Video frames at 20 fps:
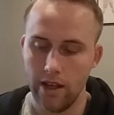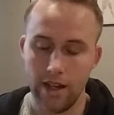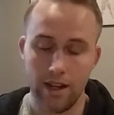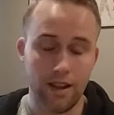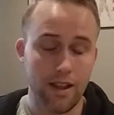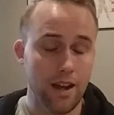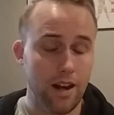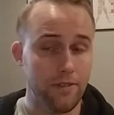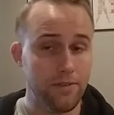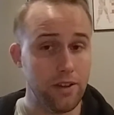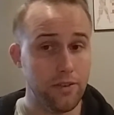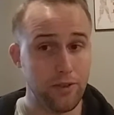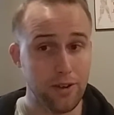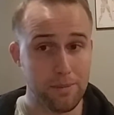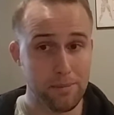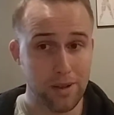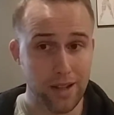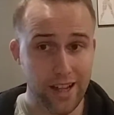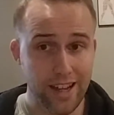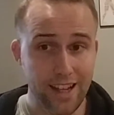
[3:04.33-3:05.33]
and a lot of
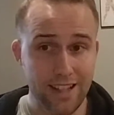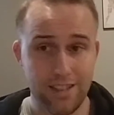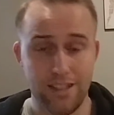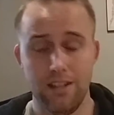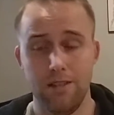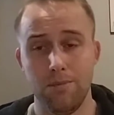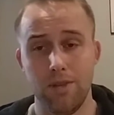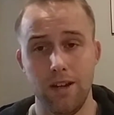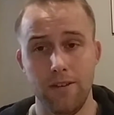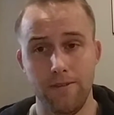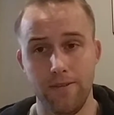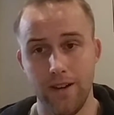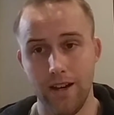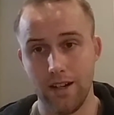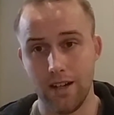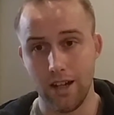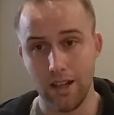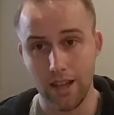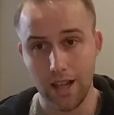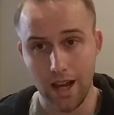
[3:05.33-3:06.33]
different plans that you might
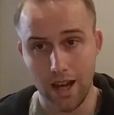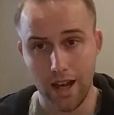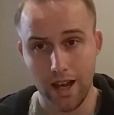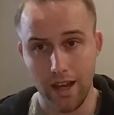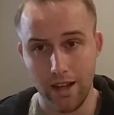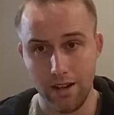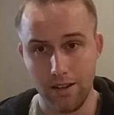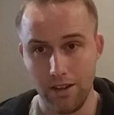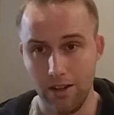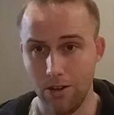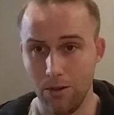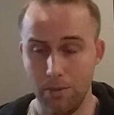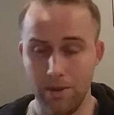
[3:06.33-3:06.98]
find online,